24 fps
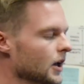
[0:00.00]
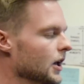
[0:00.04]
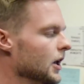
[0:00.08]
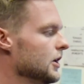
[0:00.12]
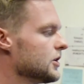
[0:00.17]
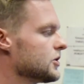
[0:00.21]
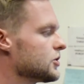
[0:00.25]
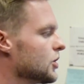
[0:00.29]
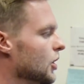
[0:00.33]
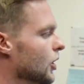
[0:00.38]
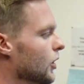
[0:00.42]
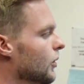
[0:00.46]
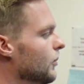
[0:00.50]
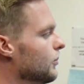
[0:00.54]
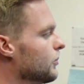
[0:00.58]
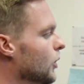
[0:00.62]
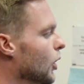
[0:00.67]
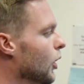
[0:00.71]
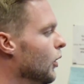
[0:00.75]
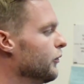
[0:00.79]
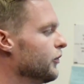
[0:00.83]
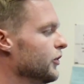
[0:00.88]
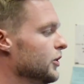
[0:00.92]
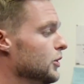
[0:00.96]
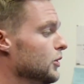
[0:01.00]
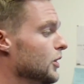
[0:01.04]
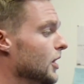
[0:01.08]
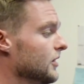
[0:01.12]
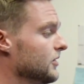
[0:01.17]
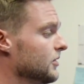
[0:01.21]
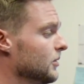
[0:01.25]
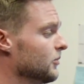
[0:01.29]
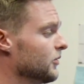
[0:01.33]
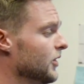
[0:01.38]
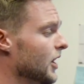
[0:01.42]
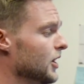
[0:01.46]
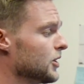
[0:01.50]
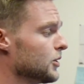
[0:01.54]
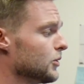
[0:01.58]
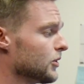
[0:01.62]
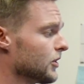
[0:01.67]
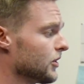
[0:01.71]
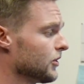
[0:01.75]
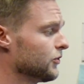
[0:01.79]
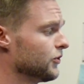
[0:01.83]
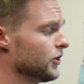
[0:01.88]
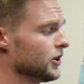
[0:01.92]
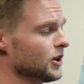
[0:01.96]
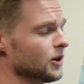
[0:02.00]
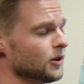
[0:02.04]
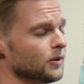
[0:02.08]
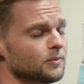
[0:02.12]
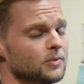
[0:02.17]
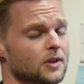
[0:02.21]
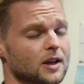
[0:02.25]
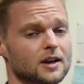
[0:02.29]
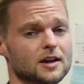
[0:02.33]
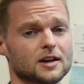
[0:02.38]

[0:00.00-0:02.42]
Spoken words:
So hopefully you got some value out of this video.